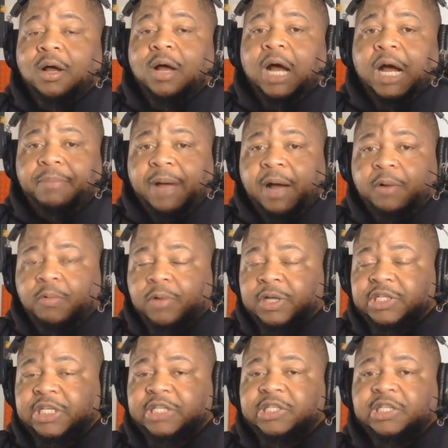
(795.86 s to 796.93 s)
about what
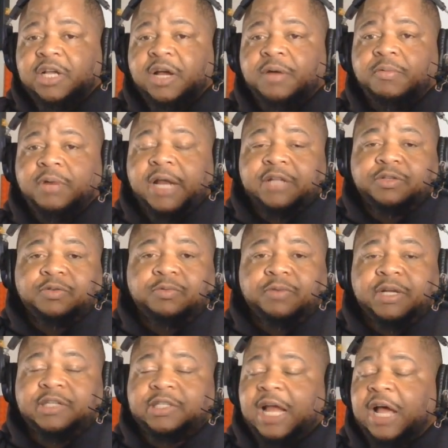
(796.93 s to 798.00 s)
she's done with Angel
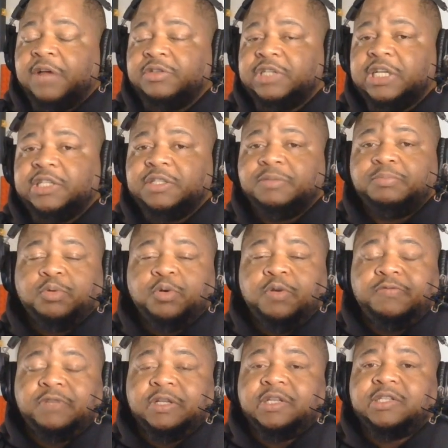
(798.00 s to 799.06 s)
Reese and how she's
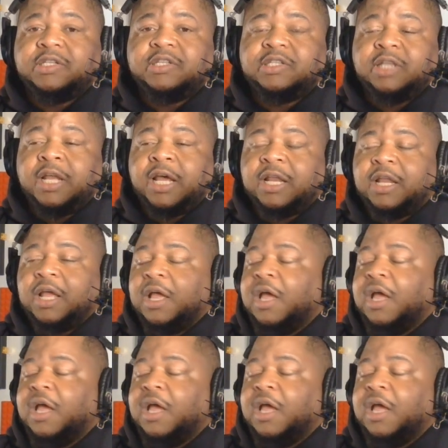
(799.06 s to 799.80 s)
improved and this and this and that.